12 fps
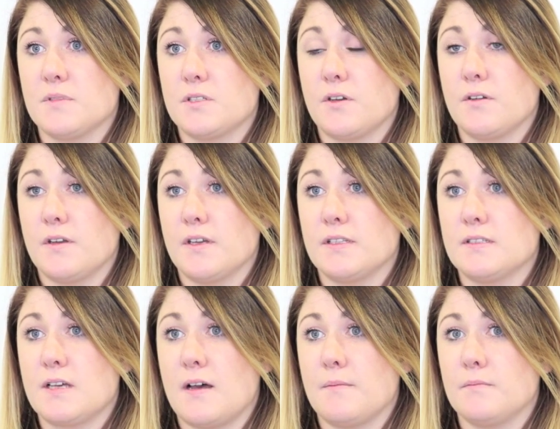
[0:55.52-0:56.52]
So
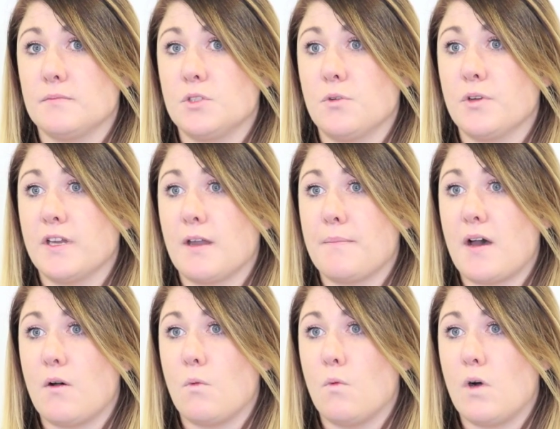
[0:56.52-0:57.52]
it's talking
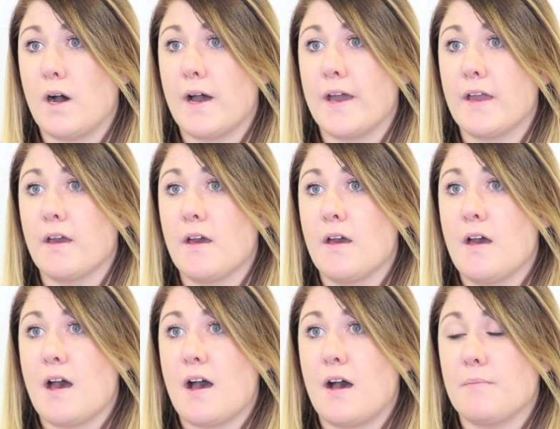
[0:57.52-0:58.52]
about why
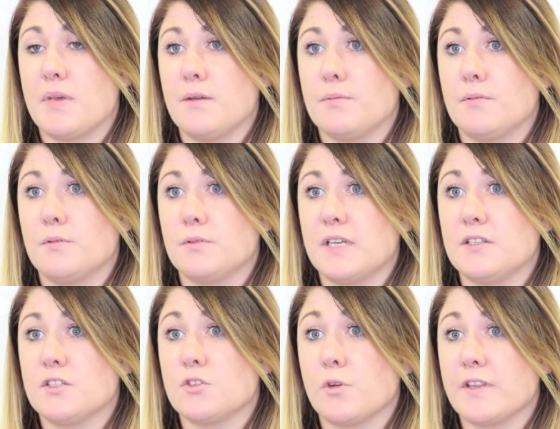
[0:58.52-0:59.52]
people
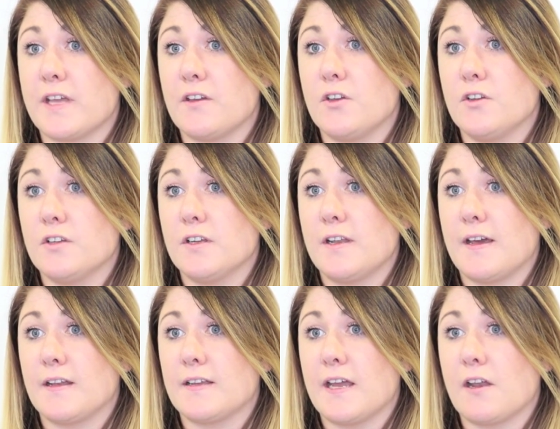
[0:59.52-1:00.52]
need to join their union
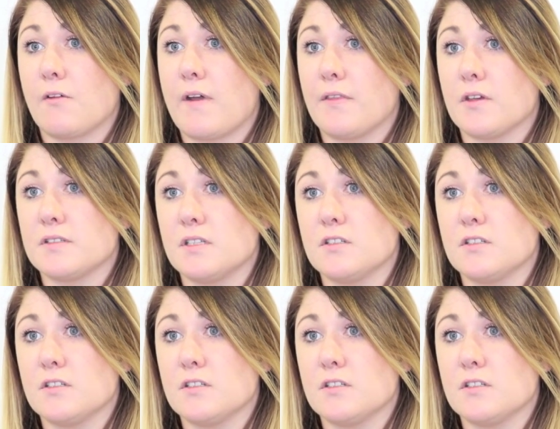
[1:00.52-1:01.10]
and getting around those